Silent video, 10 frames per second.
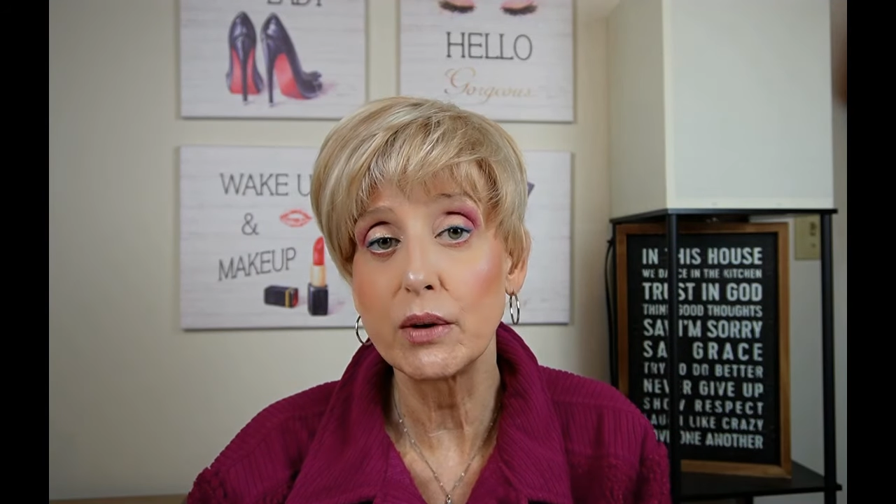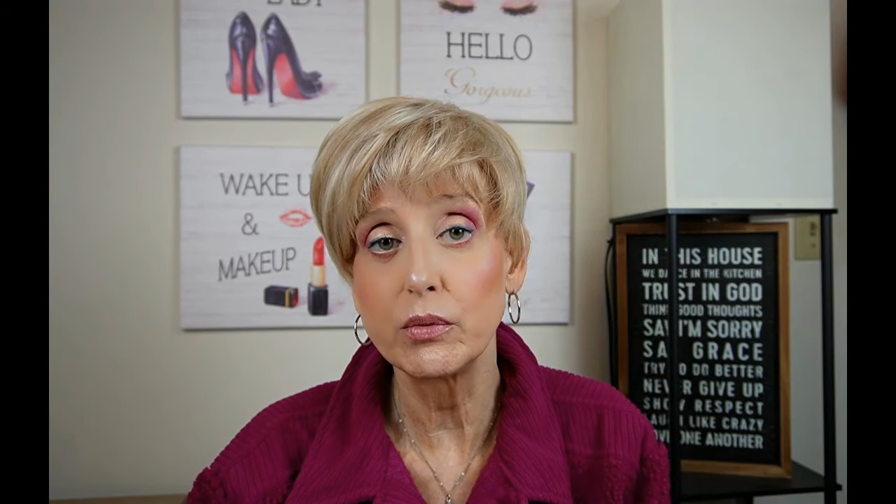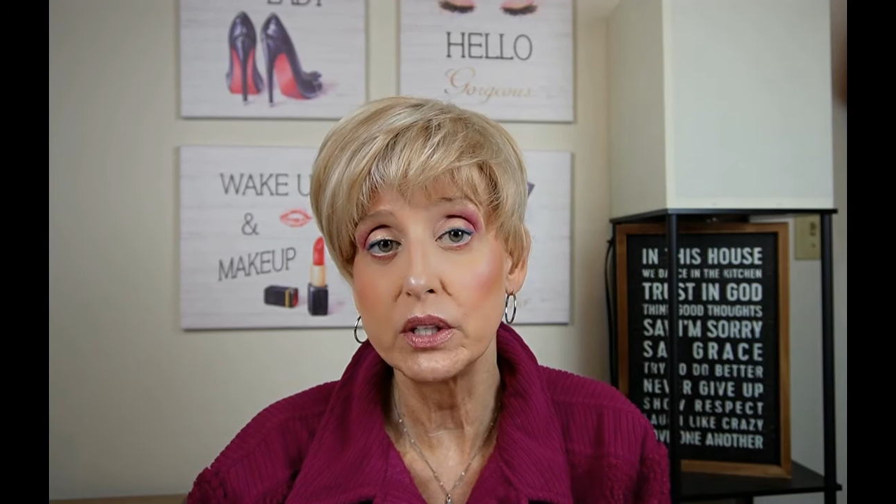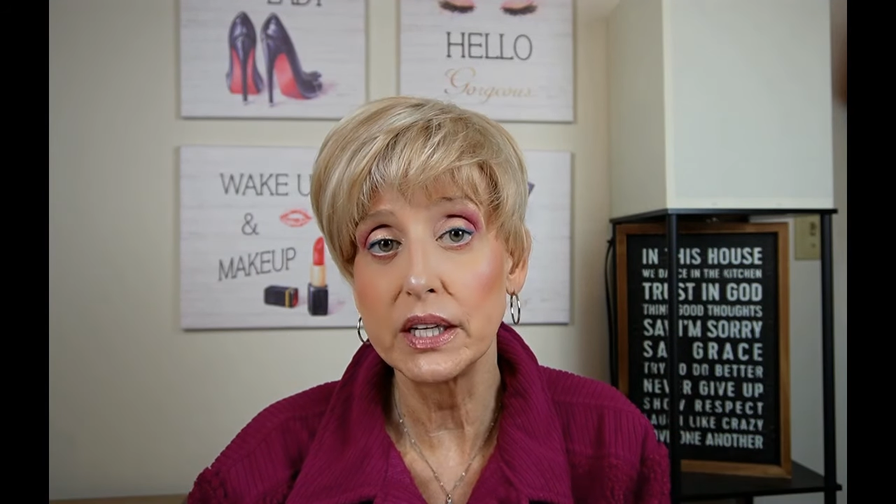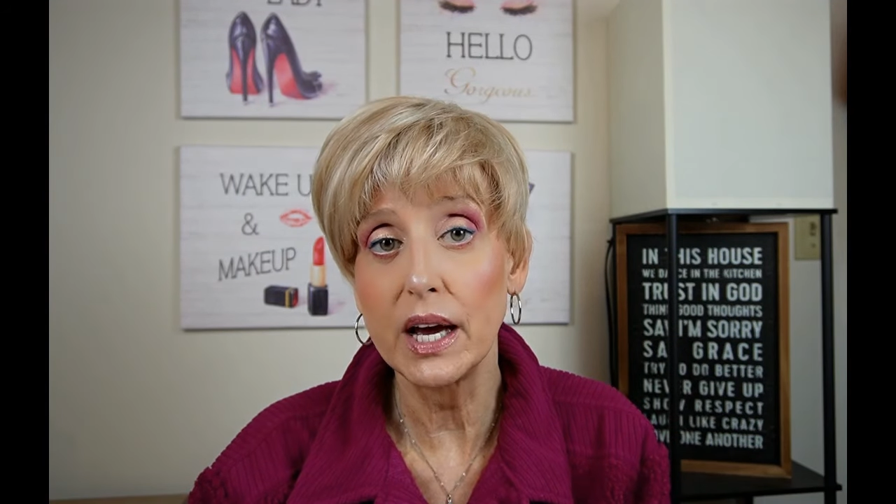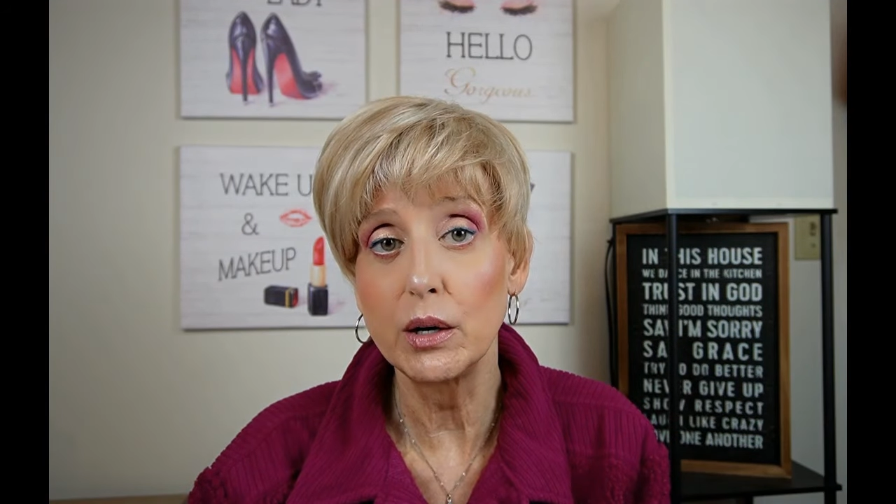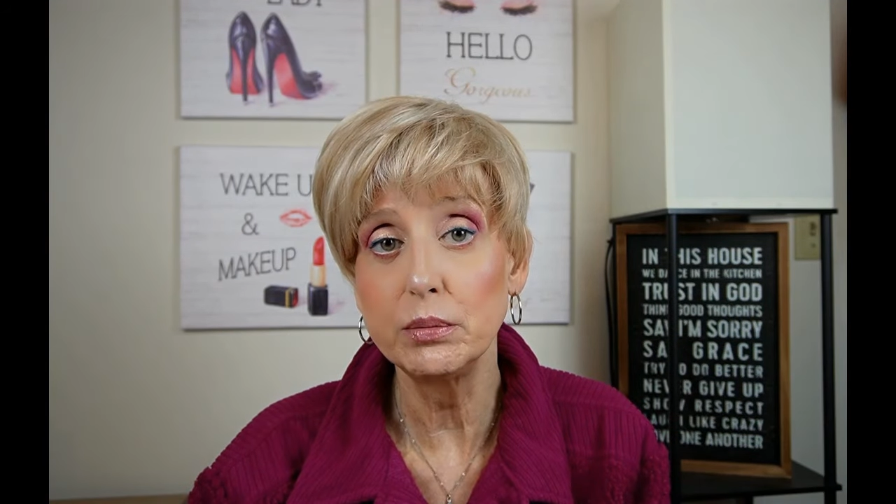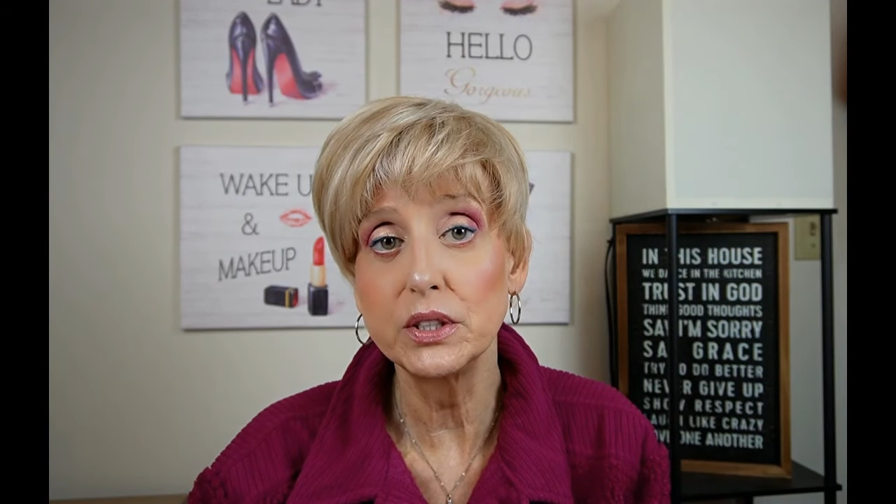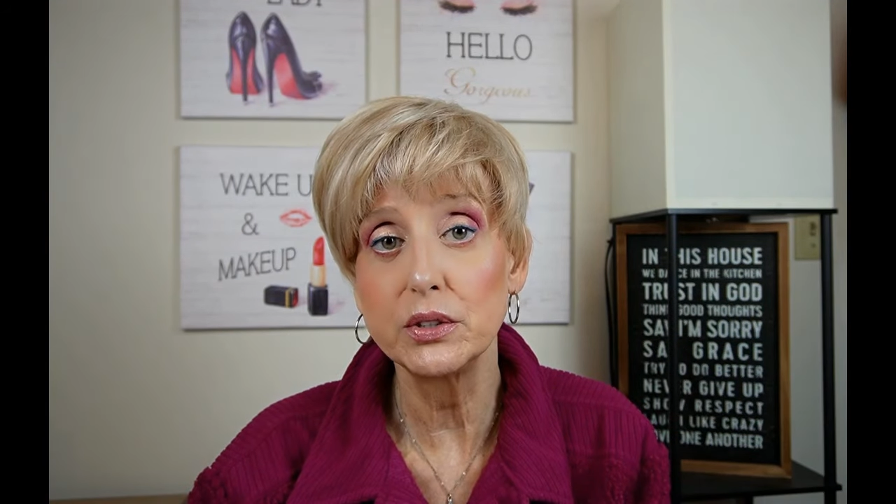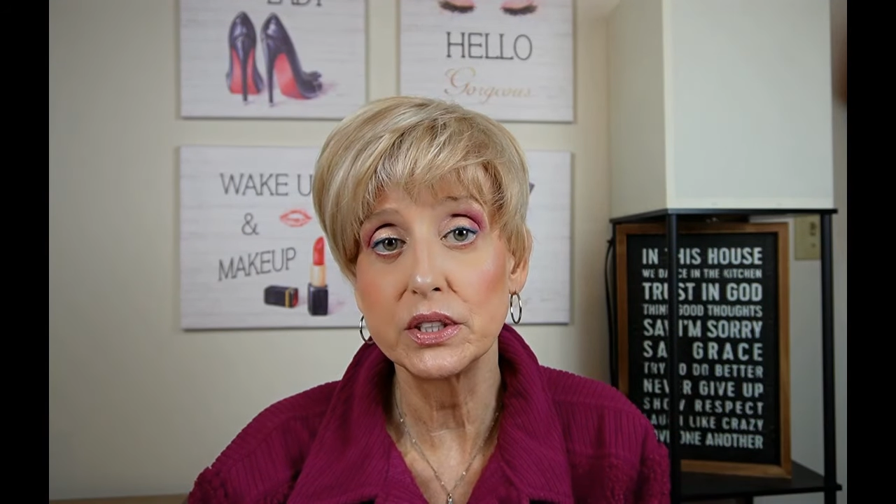really helped,
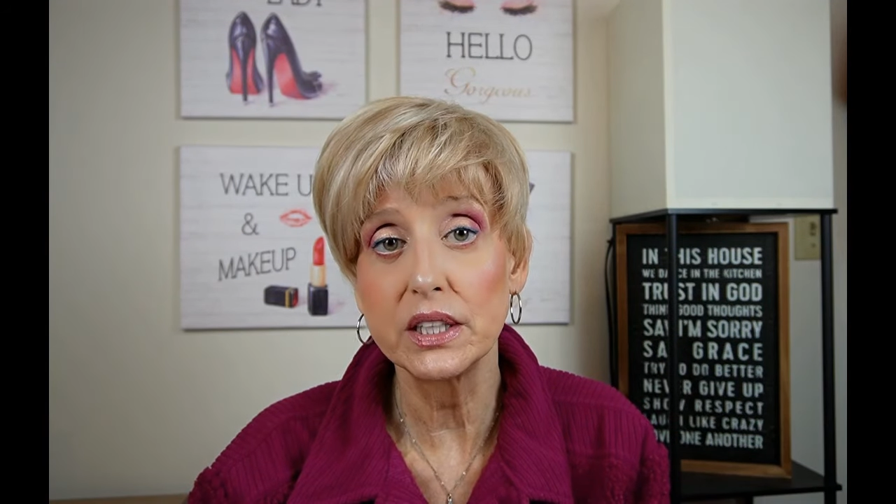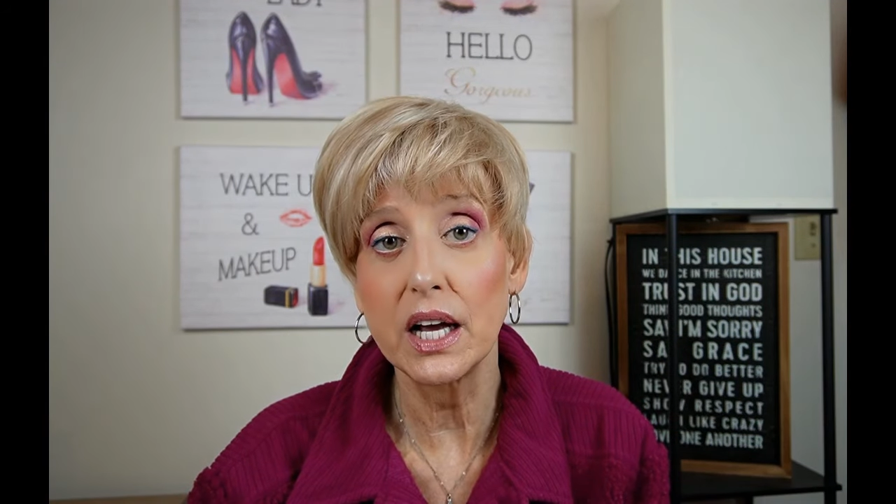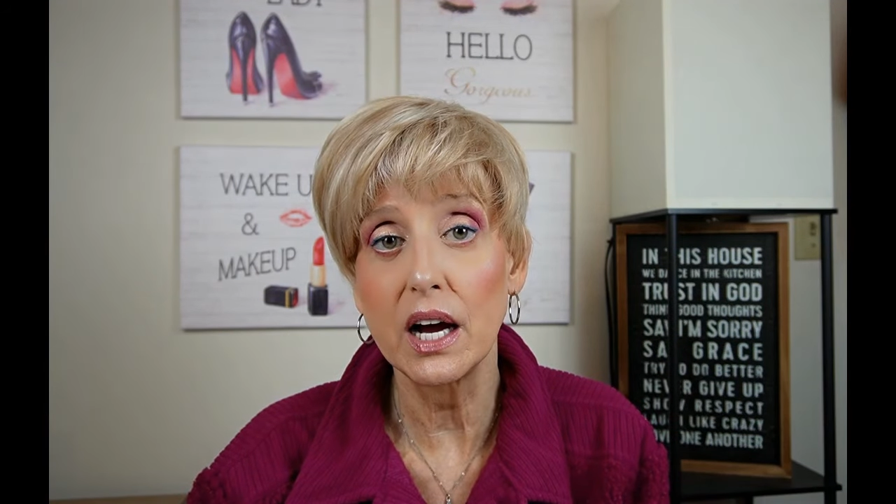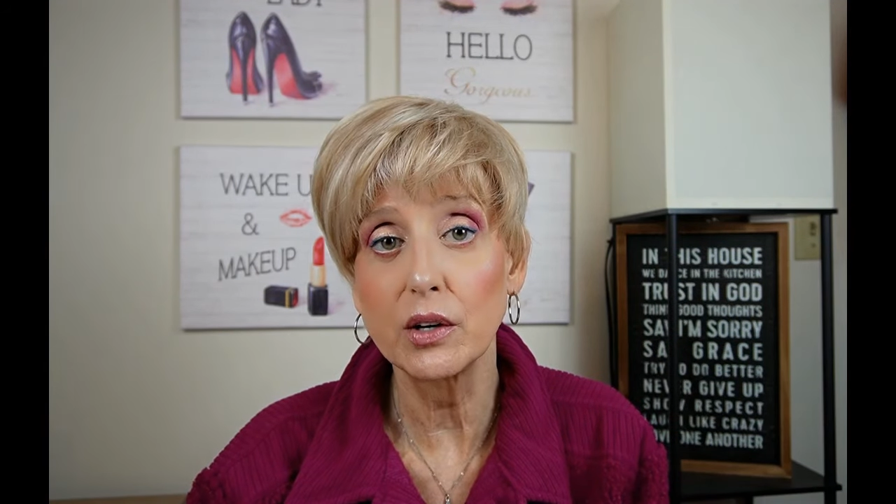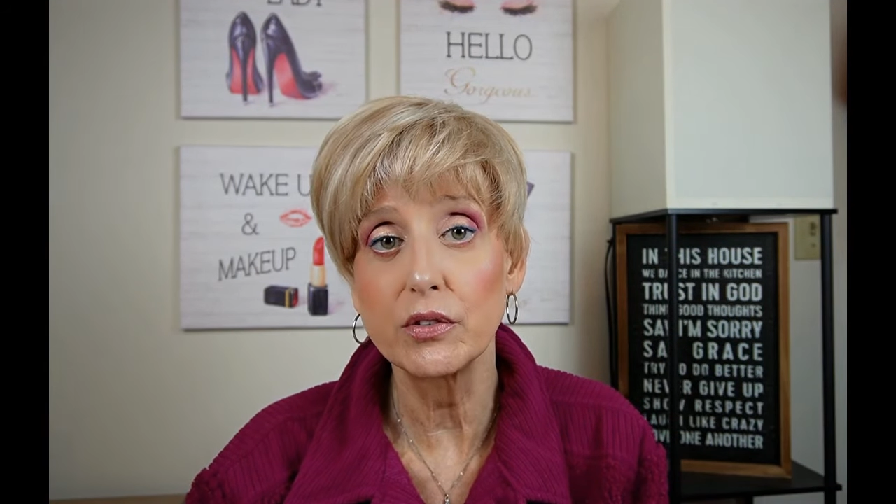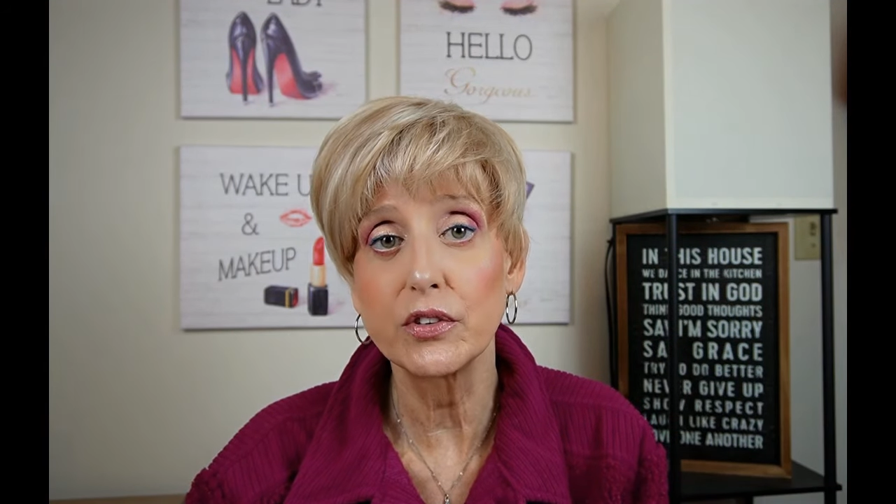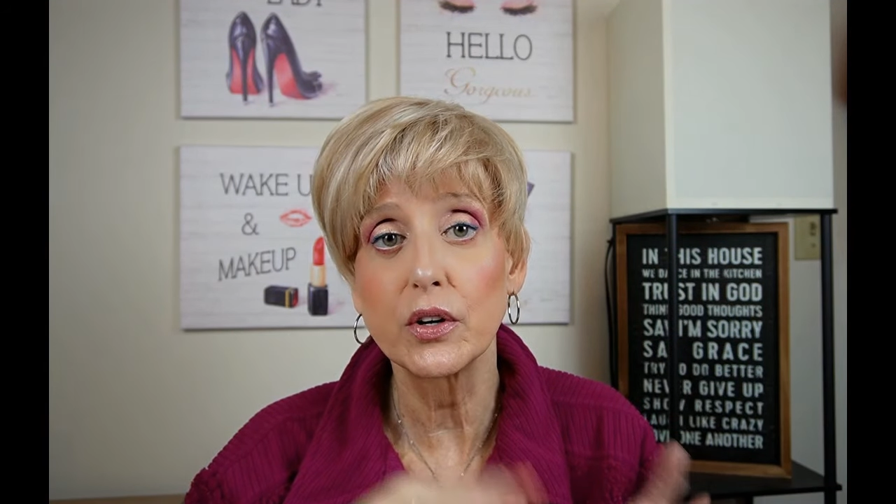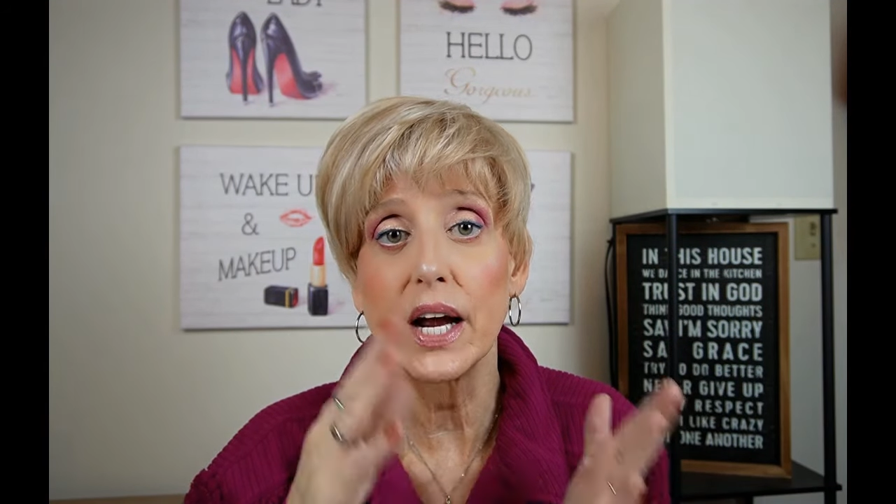using the Aquaphor,